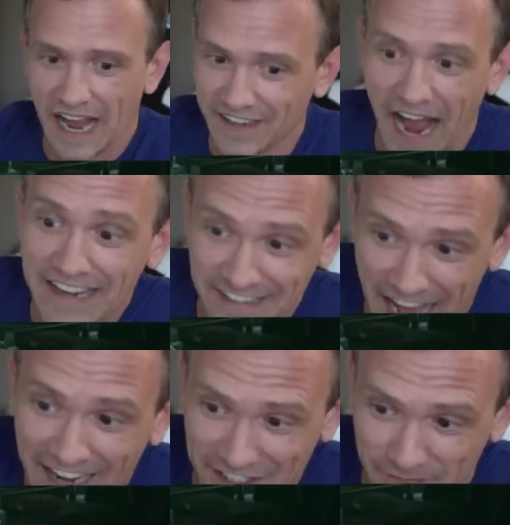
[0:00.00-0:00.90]
I did
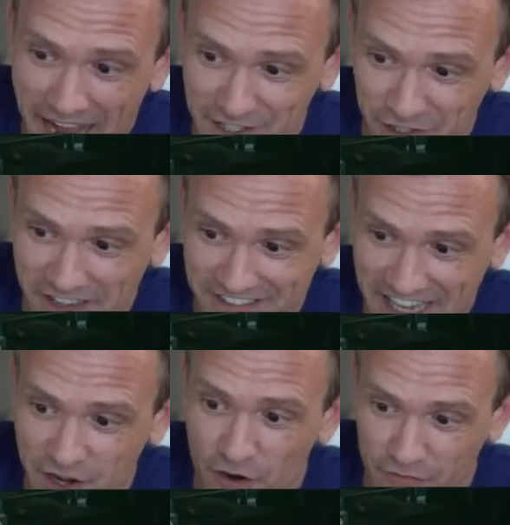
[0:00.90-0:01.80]
not get a spatula that
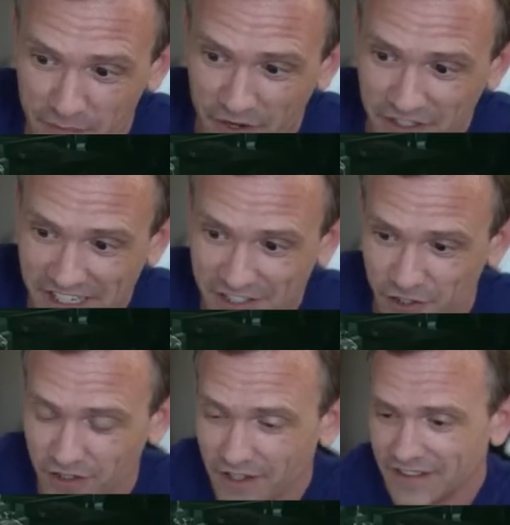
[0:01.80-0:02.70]
said you're a flipping good
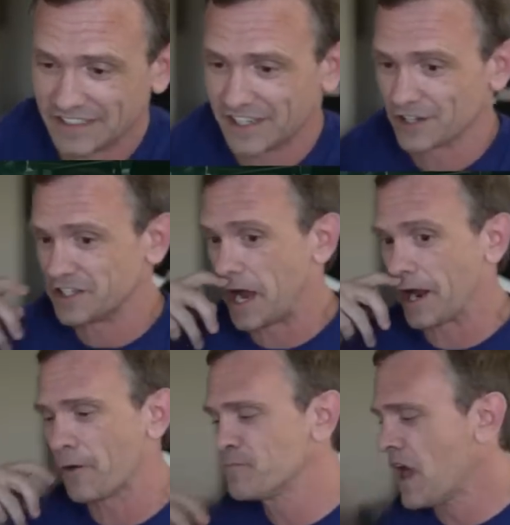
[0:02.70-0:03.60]
teacher this year, Thiago.